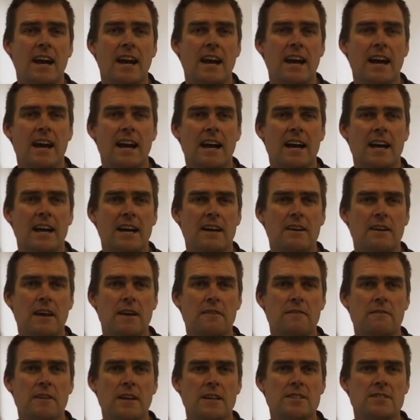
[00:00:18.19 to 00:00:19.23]

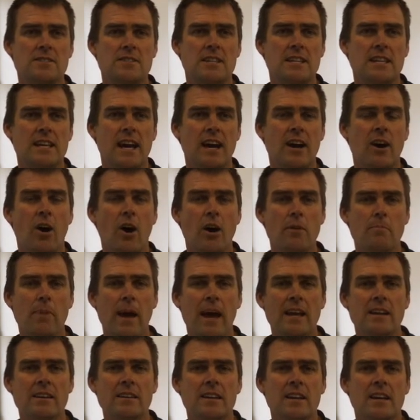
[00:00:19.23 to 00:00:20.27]

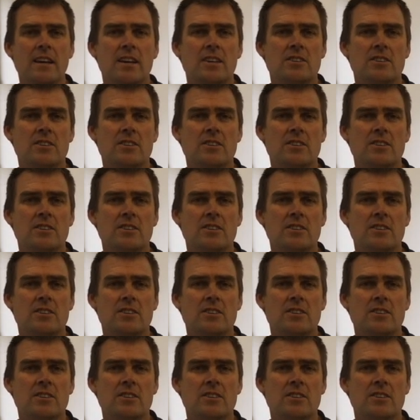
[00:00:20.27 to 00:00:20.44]
iPad.